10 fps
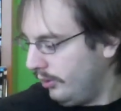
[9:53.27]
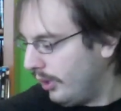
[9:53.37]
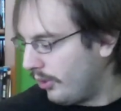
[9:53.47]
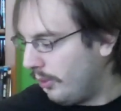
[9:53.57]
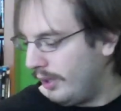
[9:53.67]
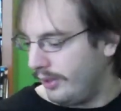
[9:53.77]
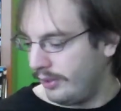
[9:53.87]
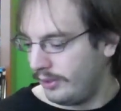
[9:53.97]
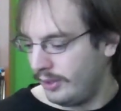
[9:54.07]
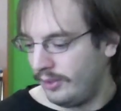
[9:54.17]
Another one
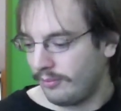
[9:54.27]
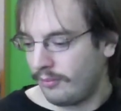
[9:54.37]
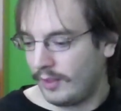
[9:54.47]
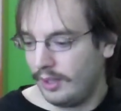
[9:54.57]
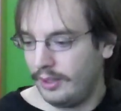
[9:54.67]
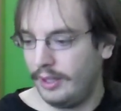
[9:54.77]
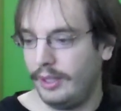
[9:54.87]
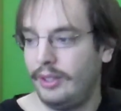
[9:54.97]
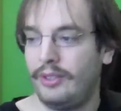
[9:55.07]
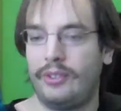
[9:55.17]

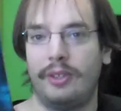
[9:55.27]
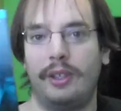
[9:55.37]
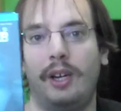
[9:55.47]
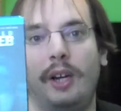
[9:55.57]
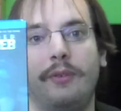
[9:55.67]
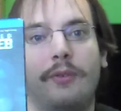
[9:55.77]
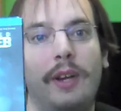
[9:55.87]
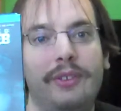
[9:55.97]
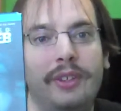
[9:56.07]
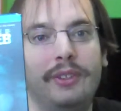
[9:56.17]
is
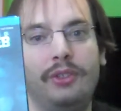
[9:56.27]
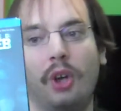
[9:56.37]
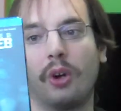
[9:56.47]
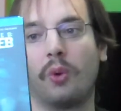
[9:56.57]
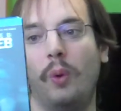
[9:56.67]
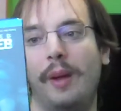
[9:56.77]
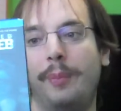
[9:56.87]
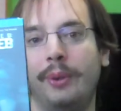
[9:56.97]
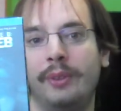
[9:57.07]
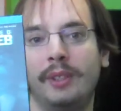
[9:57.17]
Unfriended: Dark Web.
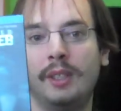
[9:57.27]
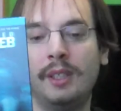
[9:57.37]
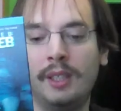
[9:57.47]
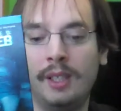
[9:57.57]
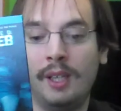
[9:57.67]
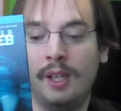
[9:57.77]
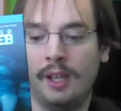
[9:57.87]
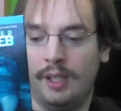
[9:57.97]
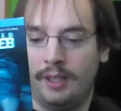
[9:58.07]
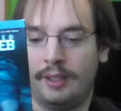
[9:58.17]

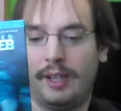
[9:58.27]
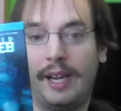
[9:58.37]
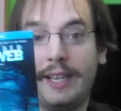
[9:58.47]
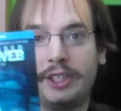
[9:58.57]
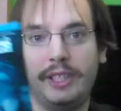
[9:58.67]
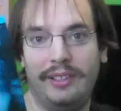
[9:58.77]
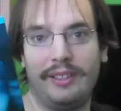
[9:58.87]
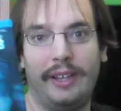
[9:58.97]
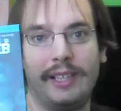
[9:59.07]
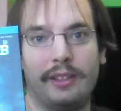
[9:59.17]
I actually
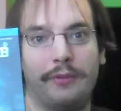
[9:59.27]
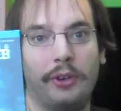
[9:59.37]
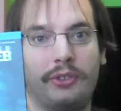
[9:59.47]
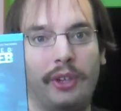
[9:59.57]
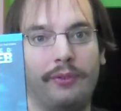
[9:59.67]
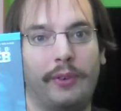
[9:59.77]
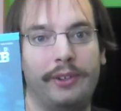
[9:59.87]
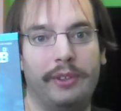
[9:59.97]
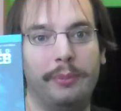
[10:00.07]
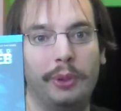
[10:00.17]
did like the first
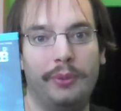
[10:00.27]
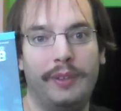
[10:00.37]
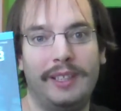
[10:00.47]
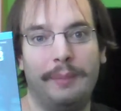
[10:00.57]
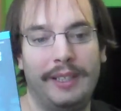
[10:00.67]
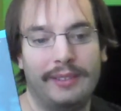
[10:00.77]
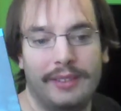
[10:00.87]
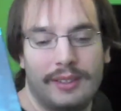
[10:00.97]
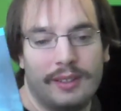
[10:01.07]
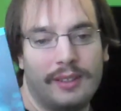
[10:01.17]
Unfriended movie. I mean,
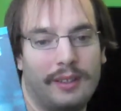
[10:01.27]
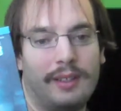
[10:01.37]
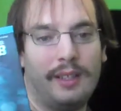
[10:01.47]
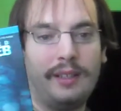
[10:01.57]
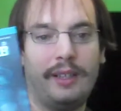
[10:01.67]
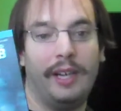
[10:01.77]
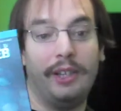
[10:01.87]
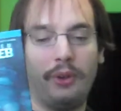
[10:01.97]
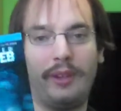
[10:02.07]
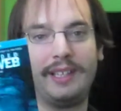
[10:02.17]
I
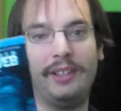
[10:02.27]
know, like,